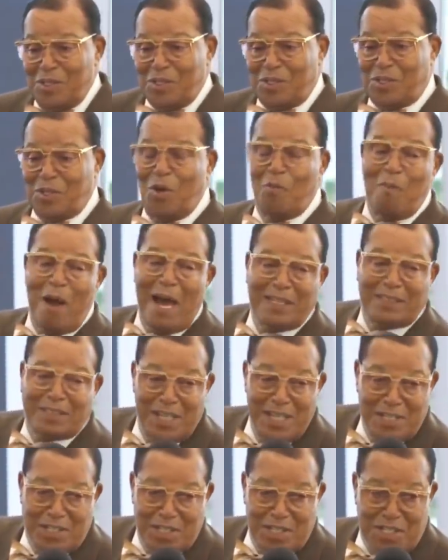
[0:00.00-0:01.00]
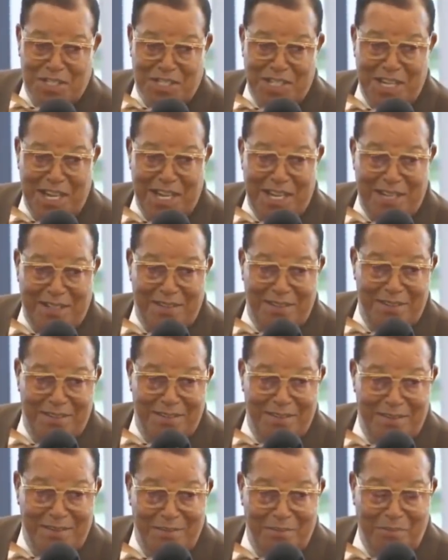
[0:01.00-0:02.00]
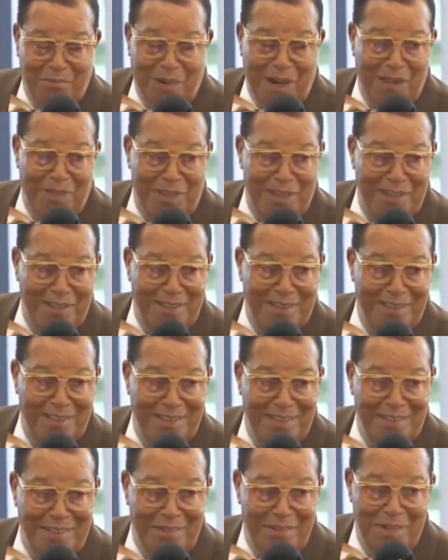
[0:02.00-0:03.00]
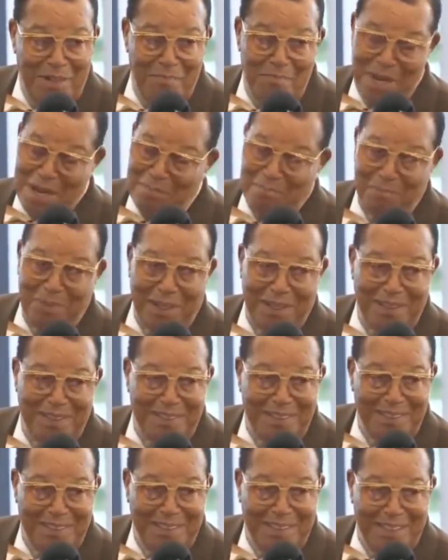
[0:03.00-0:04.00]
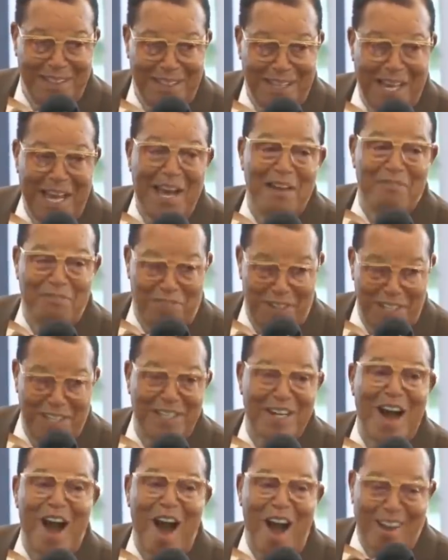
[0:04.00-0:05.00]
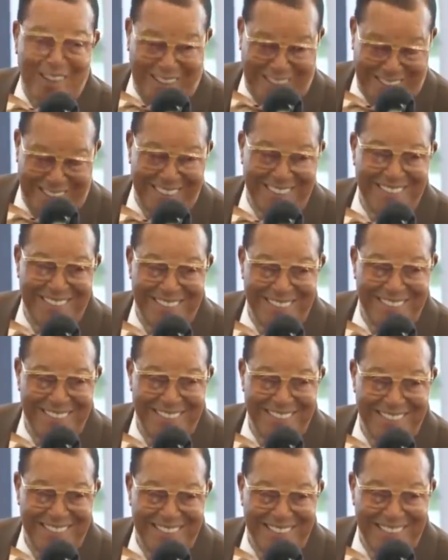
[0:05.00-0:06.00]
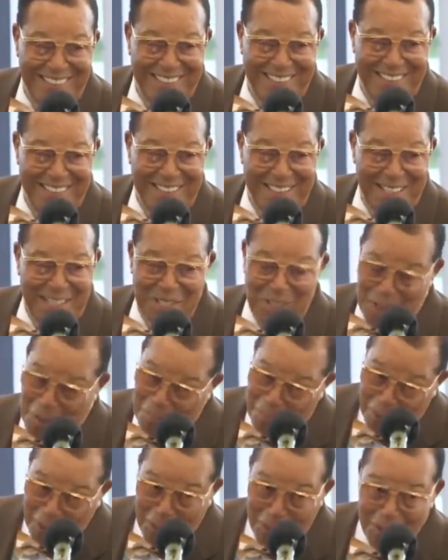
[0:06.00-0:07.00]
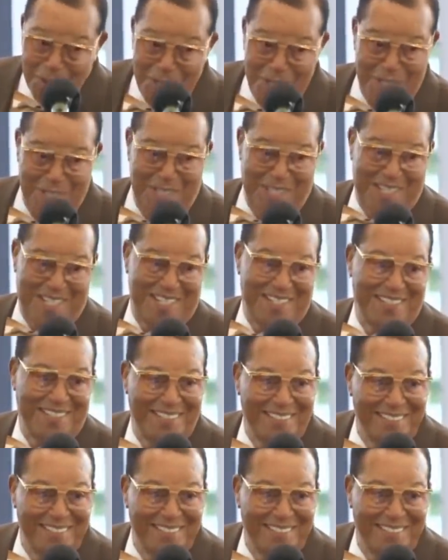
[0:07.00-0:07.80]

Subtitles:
So my teacher said, brother, remember, every knock is a boost.